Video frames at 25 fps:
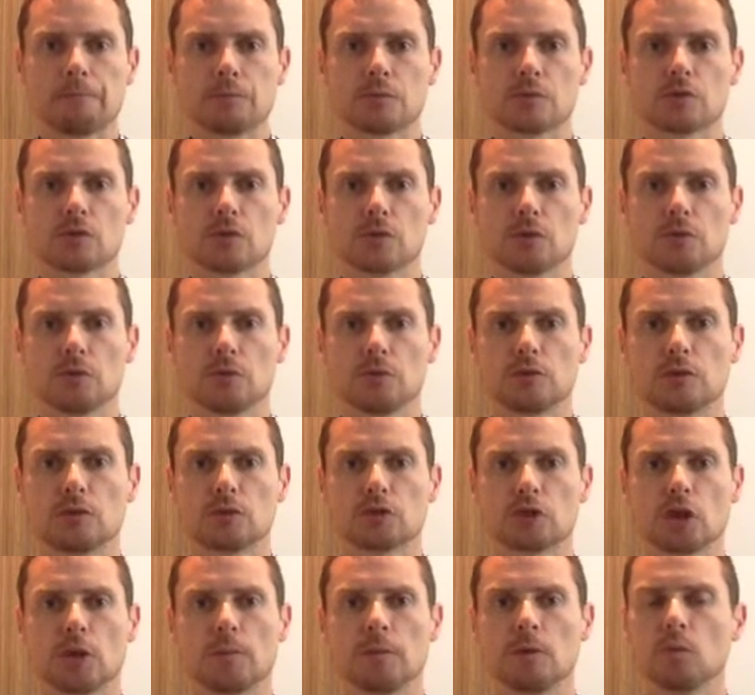to
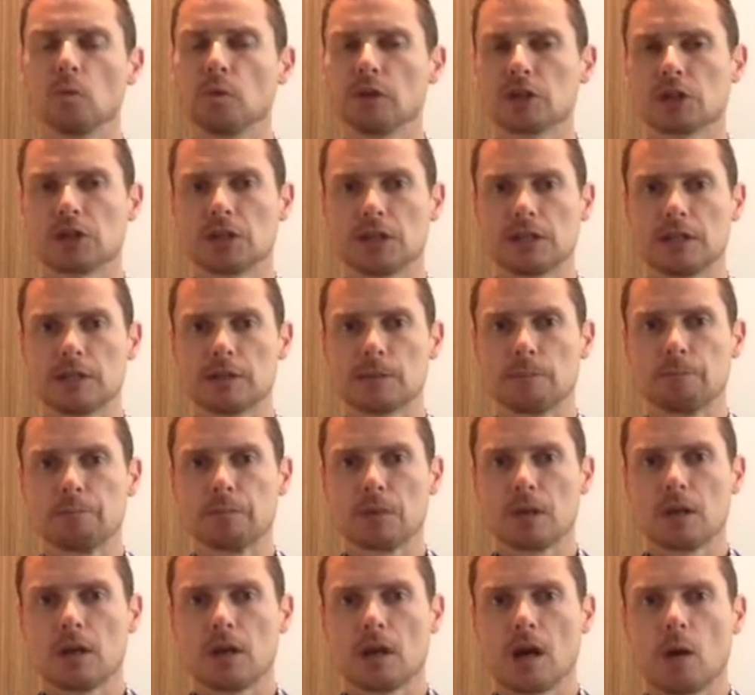determine which it is.
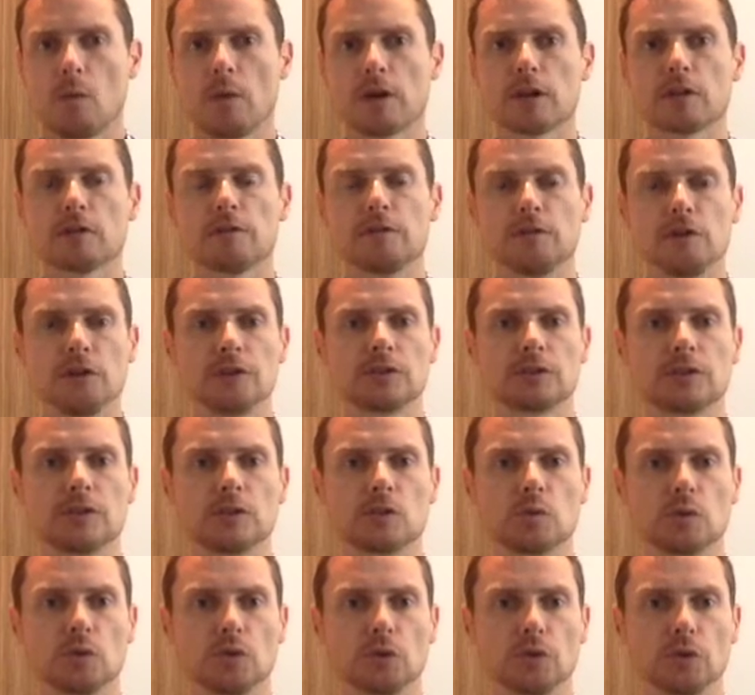And one of the first
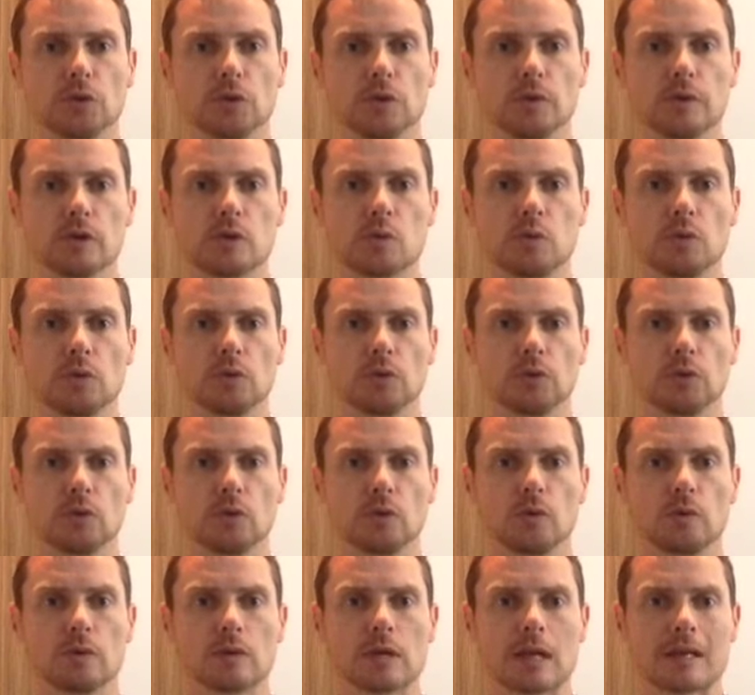things we'll do is we'll
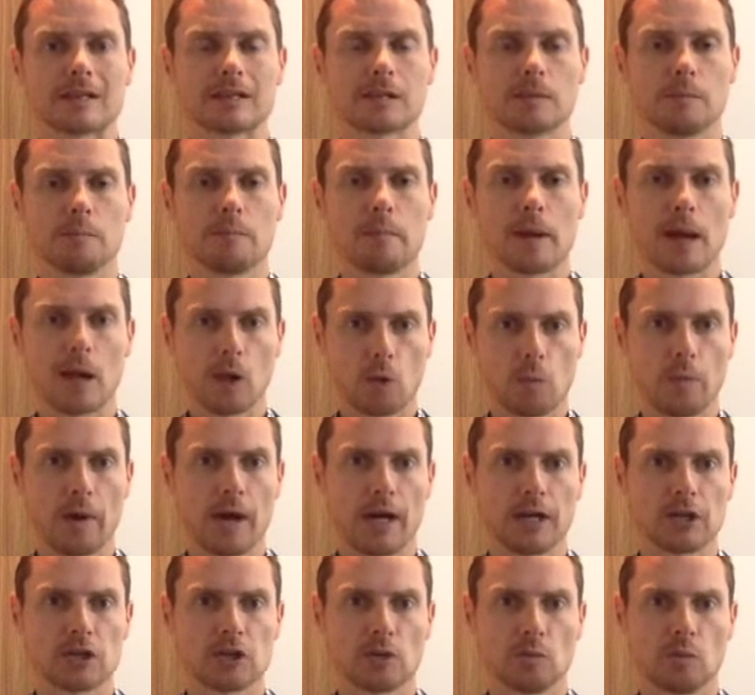do some
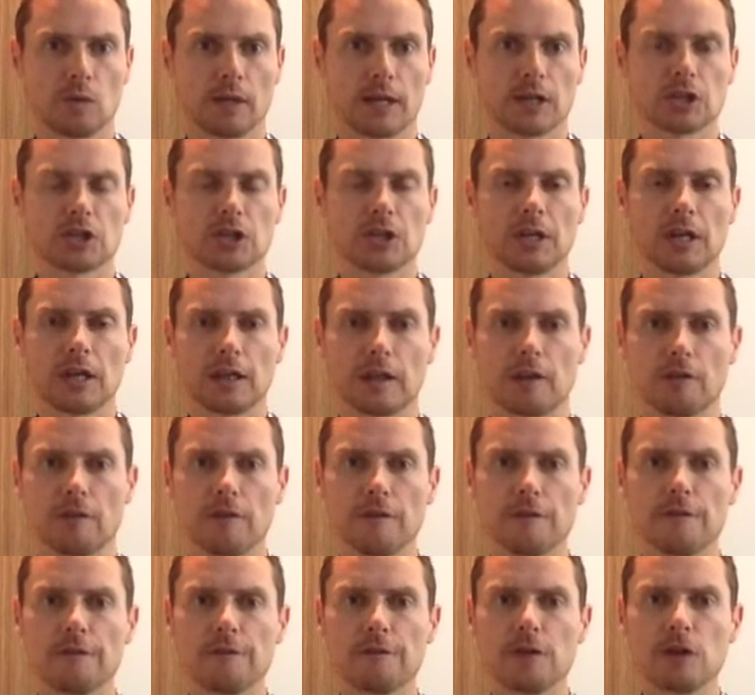palpation. We'll actually get in there
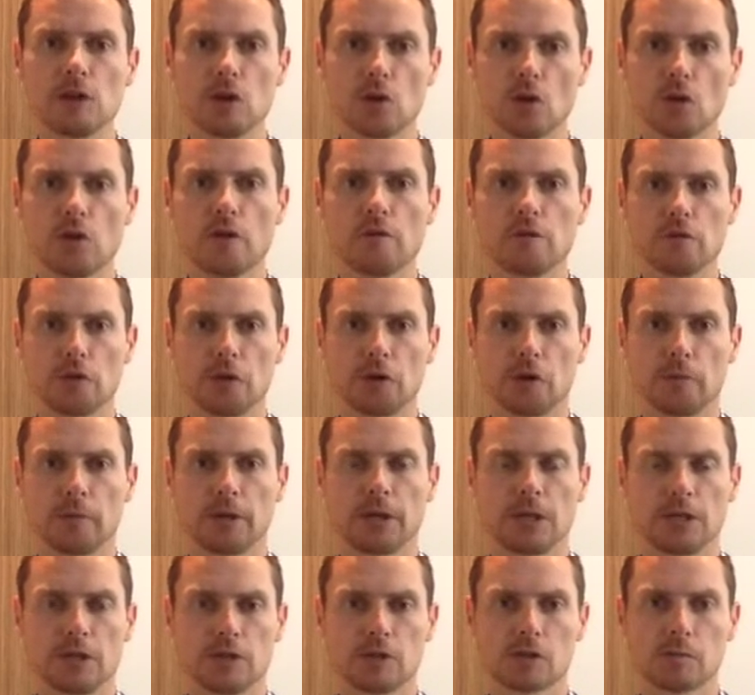and feel the
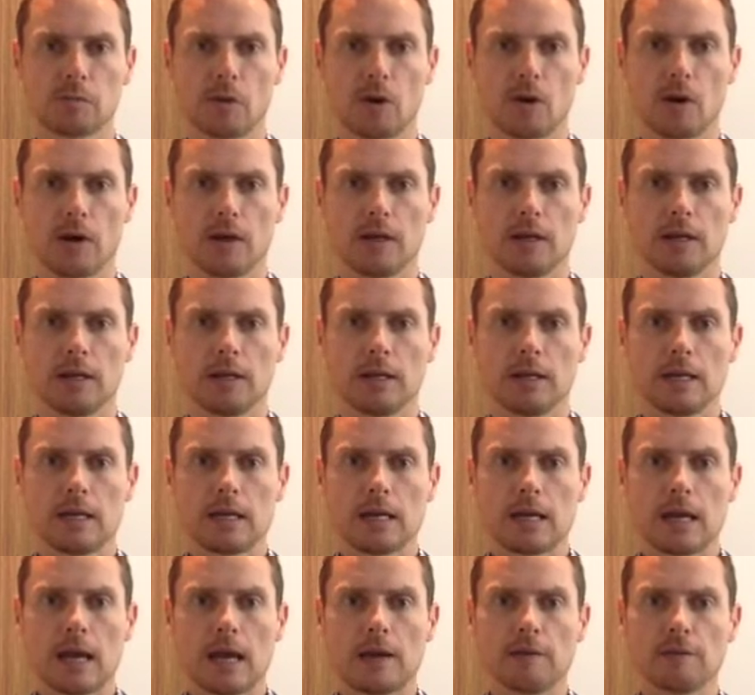vertebrae in your spine
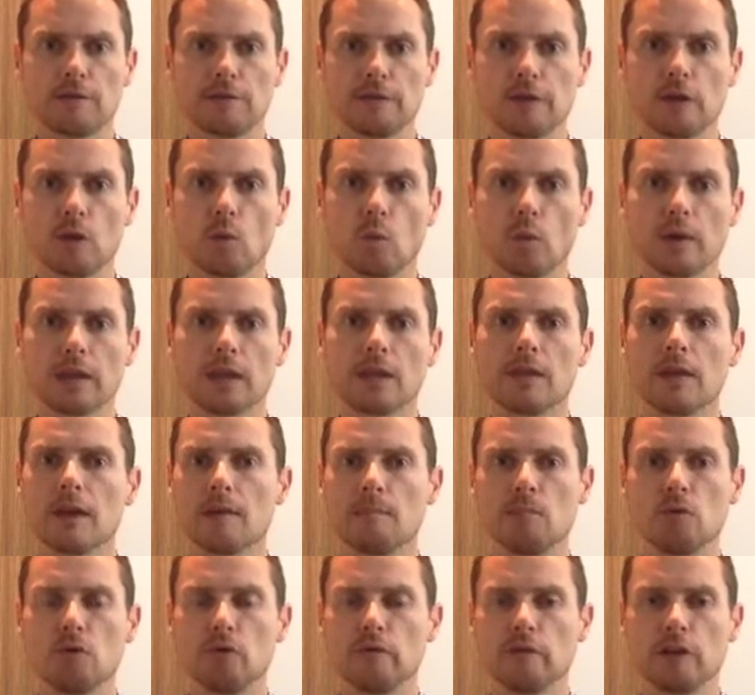and feel whether they're
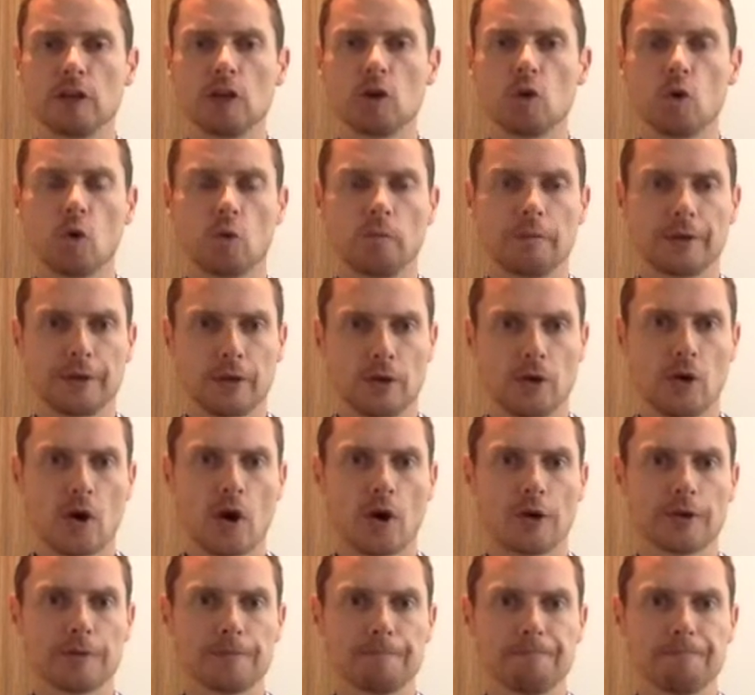moving normally or not.